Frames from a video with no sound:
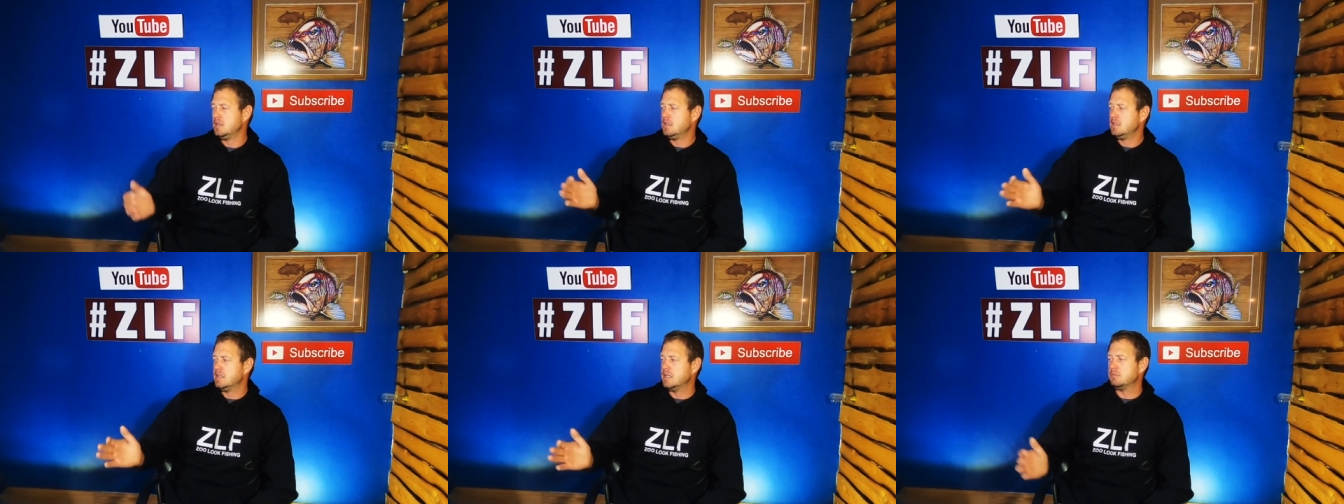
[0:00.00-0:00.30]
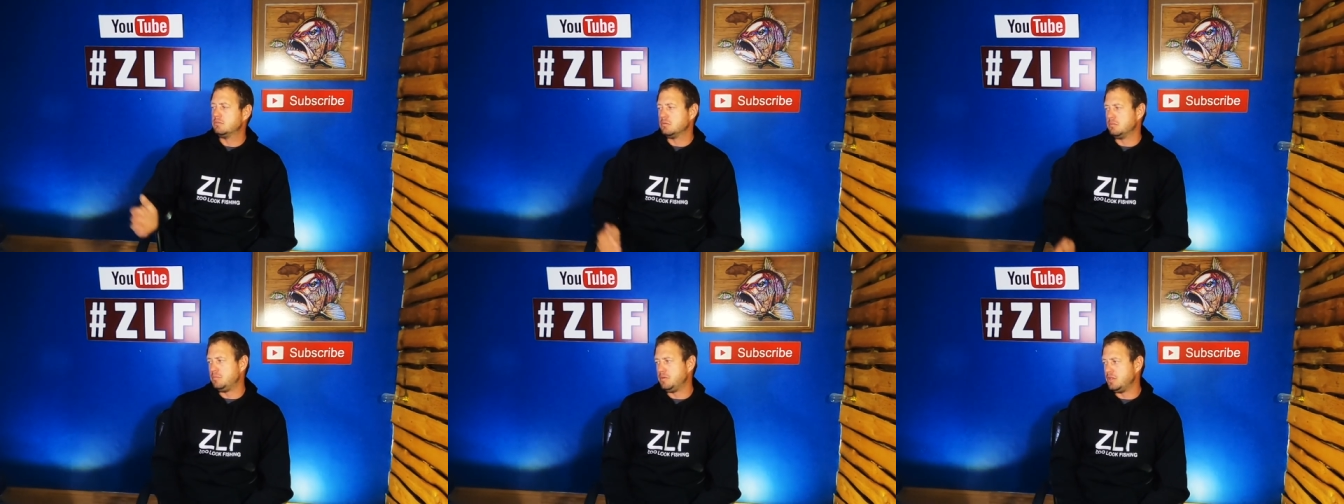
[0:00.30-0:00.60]

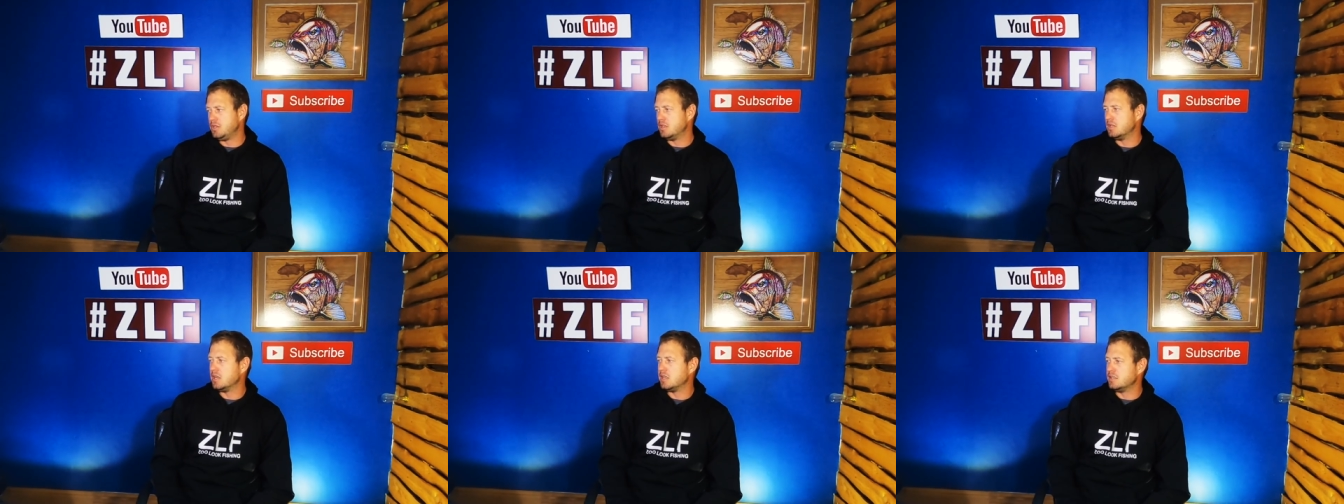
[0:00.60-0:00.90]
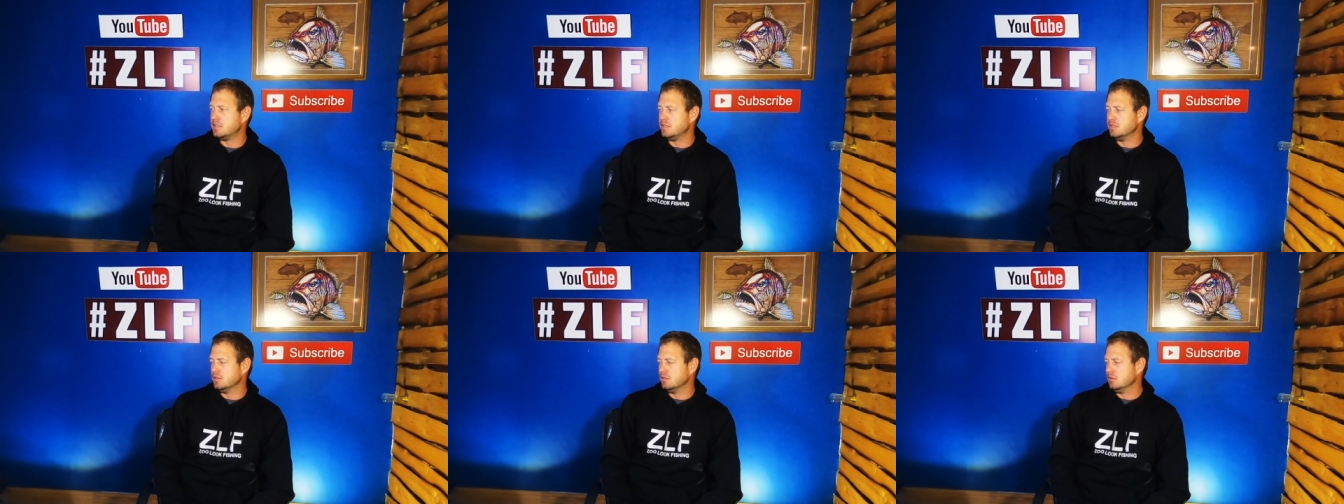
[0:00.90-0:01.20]
That would be the
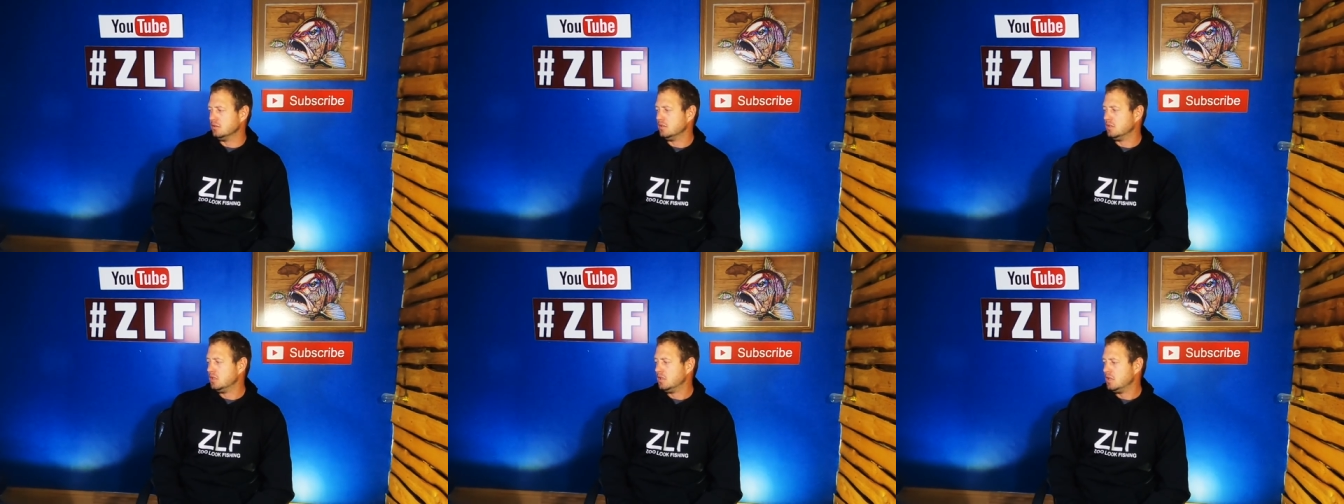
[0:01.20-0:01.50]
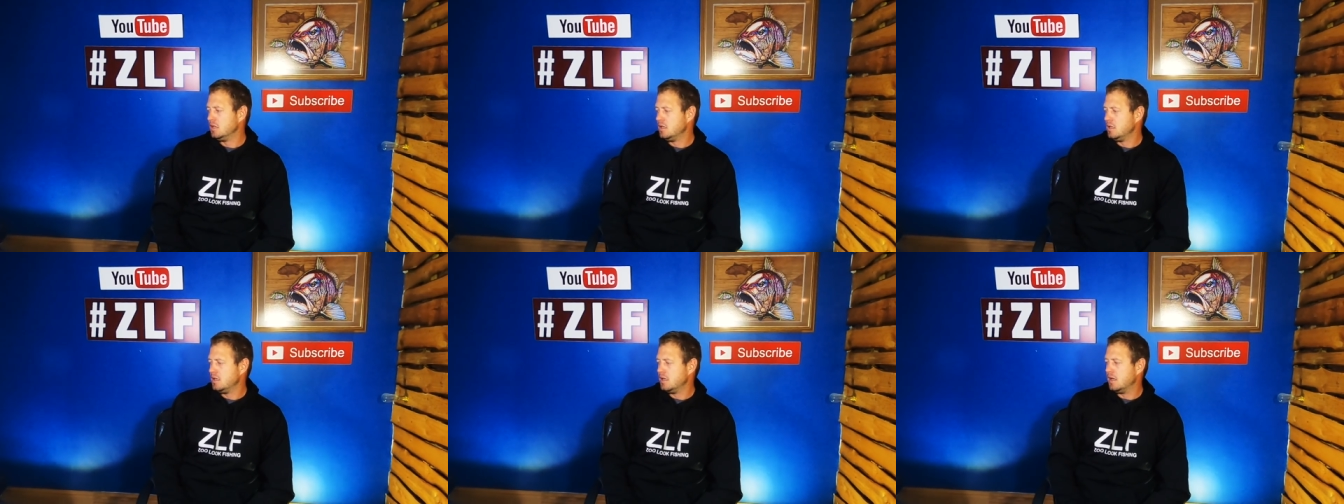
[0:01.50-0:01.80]
ideal
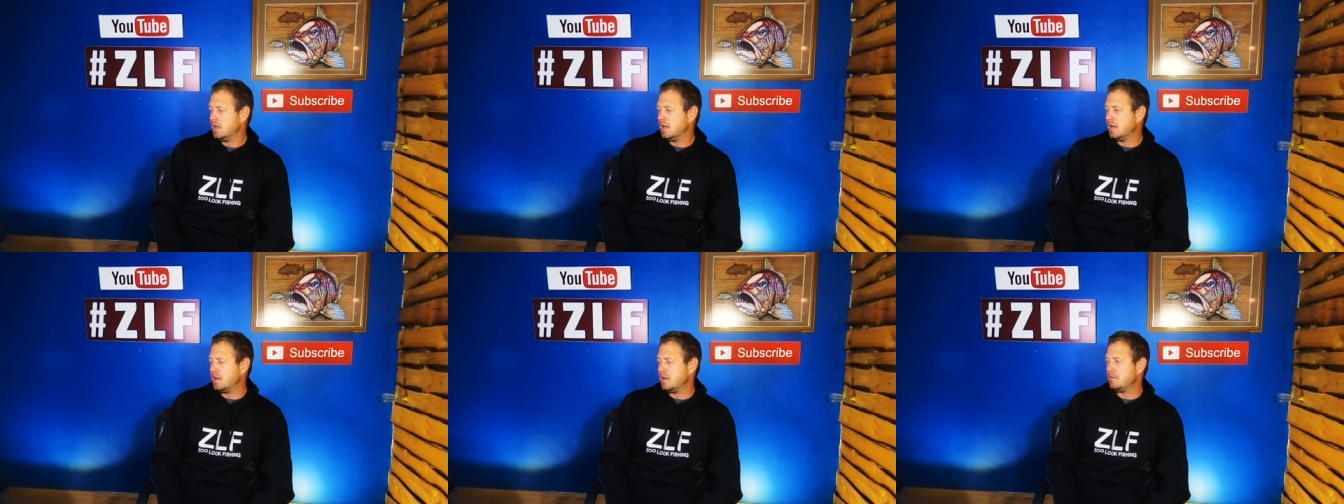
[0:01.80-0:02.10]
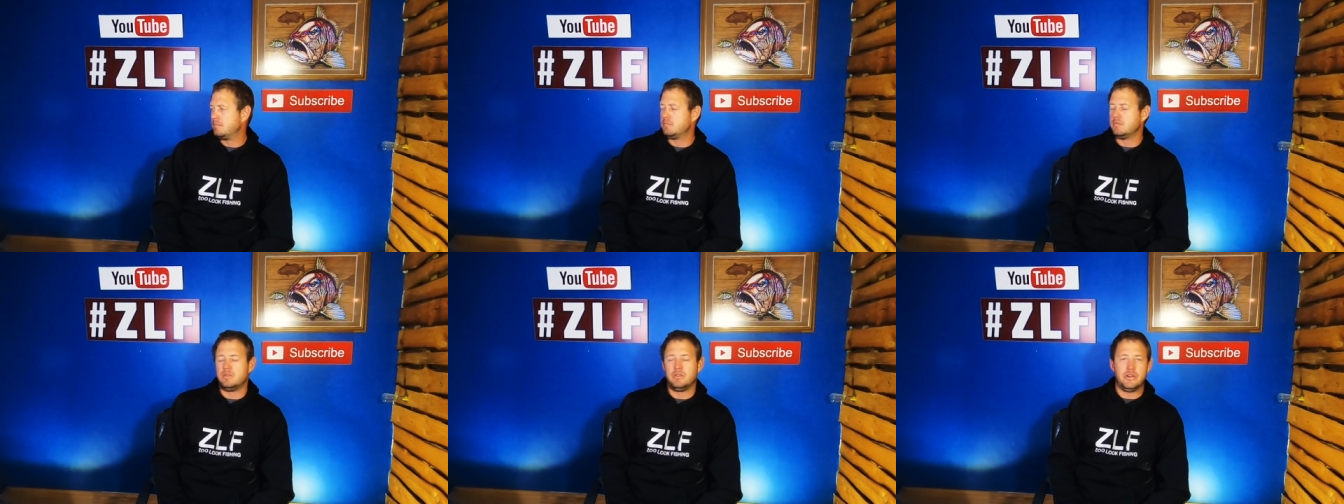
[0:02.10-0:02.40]

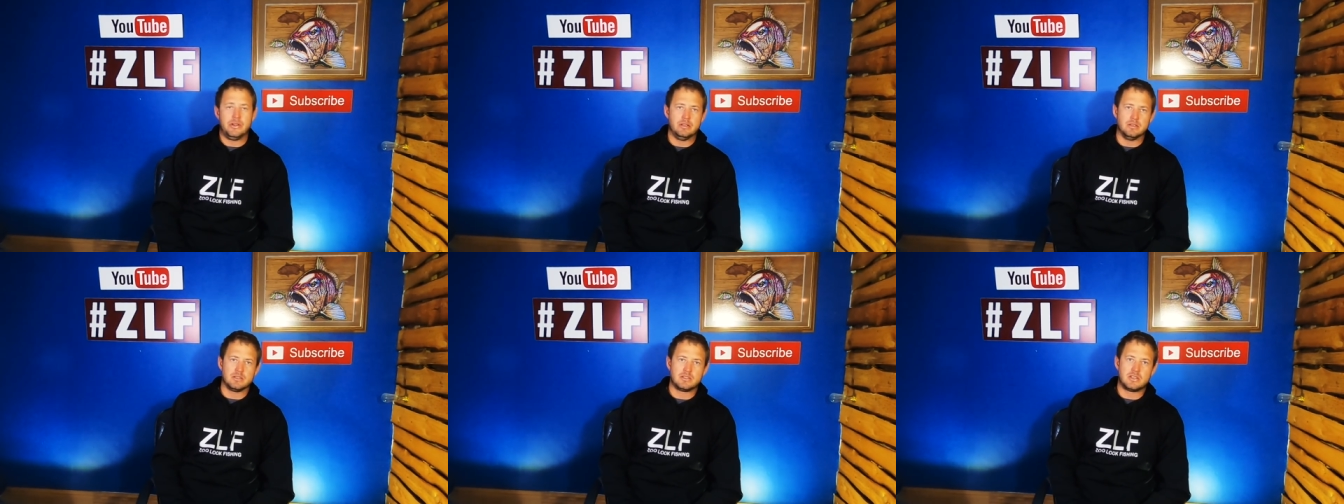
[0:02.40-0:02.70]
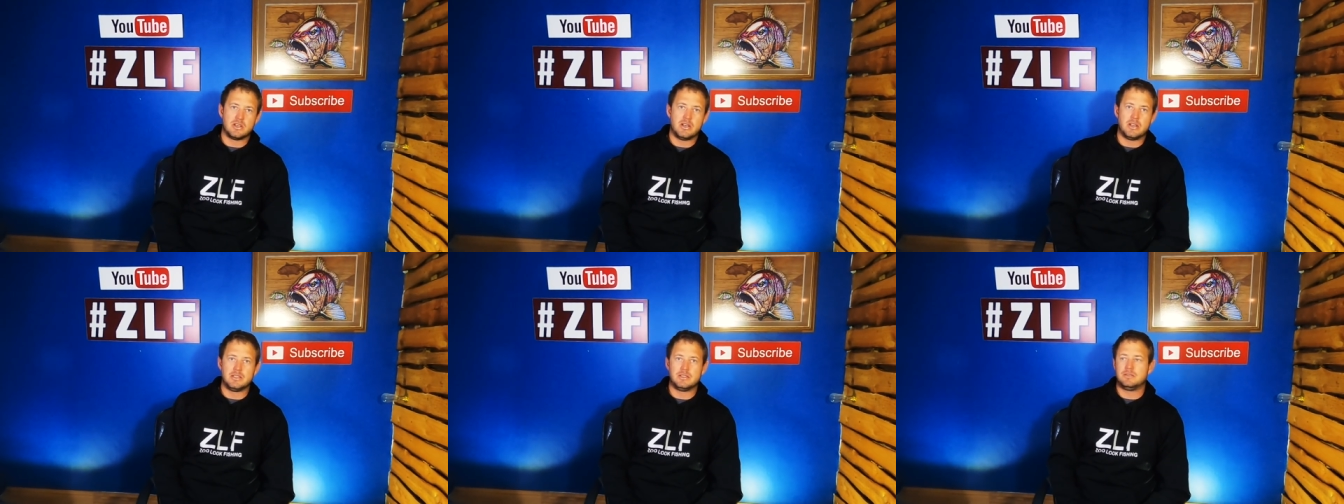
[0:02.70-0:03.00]
um, reel
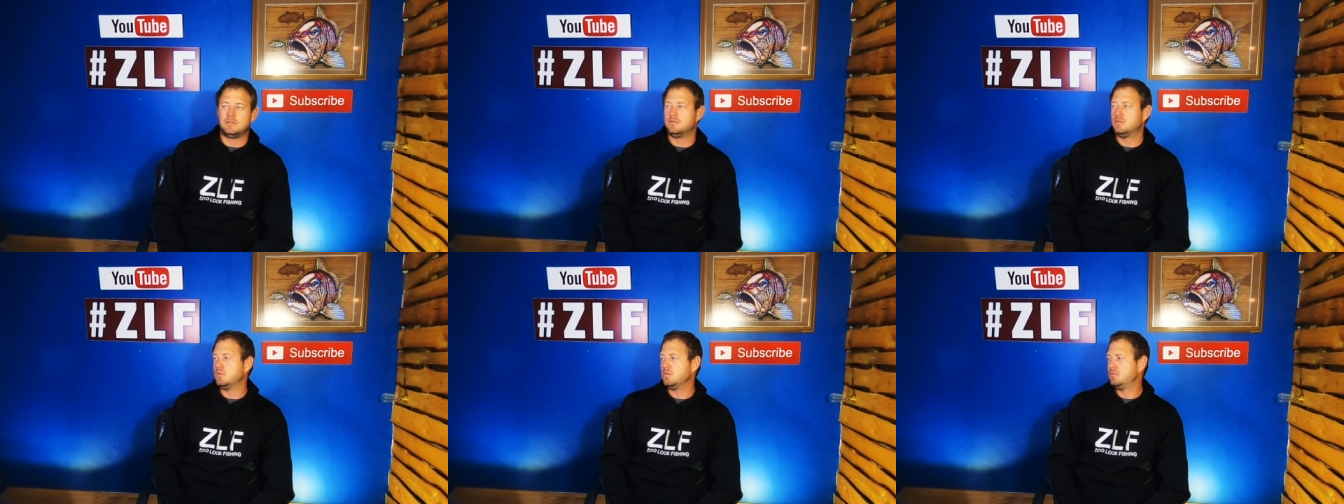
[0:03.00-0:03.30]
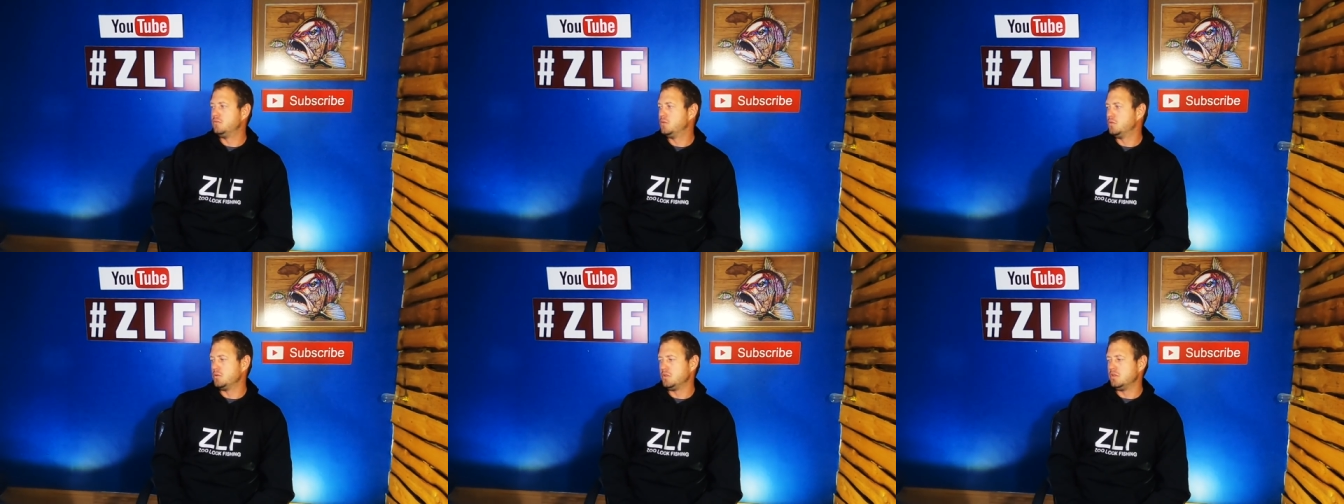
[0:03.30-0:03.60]
size for,
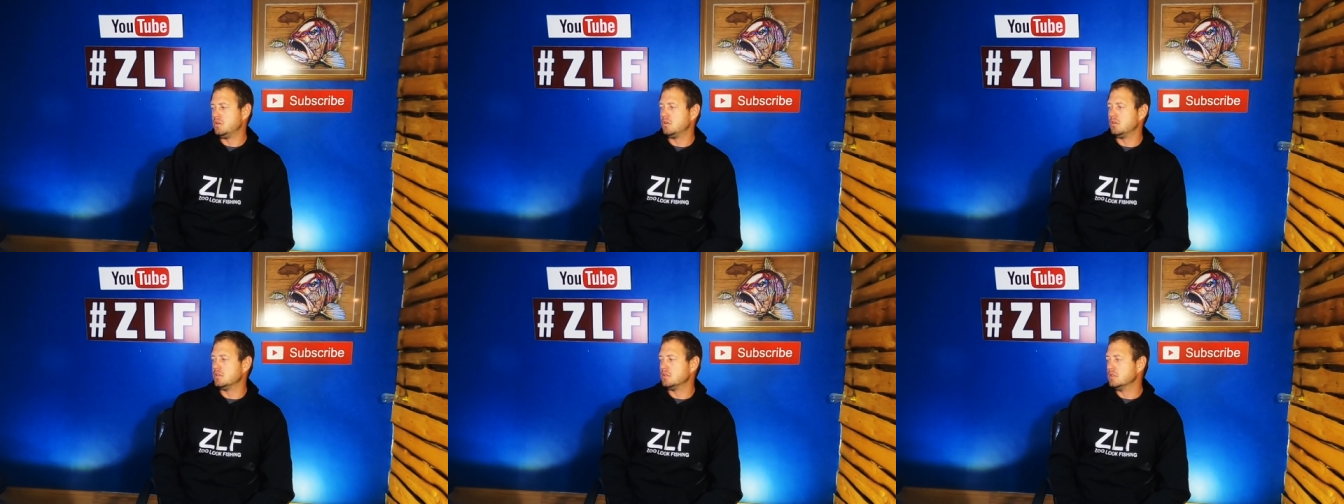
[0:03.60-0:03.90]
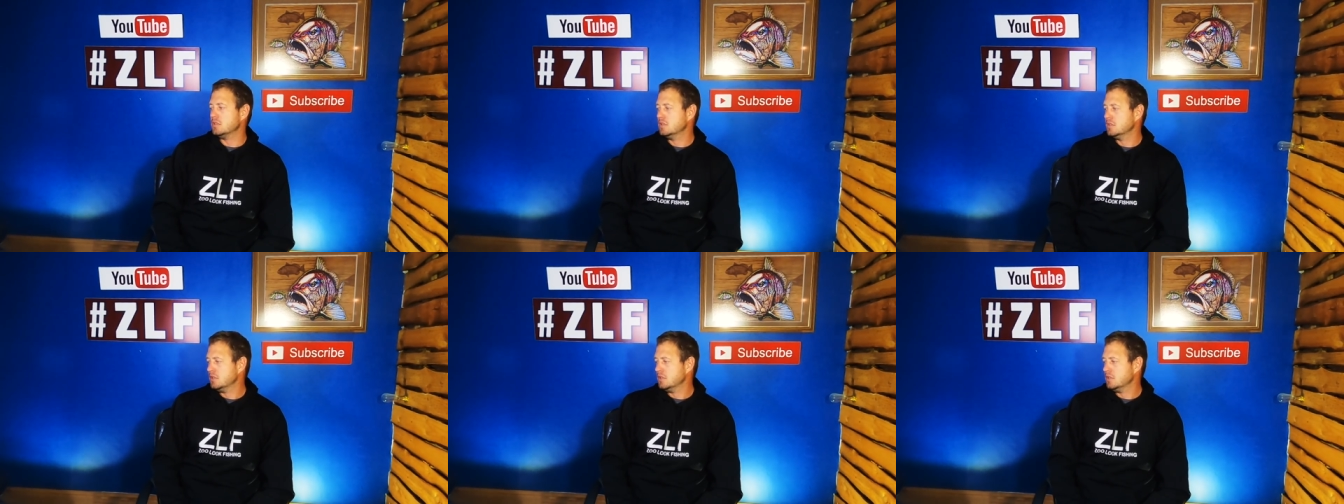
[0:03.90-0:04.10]
for the rod.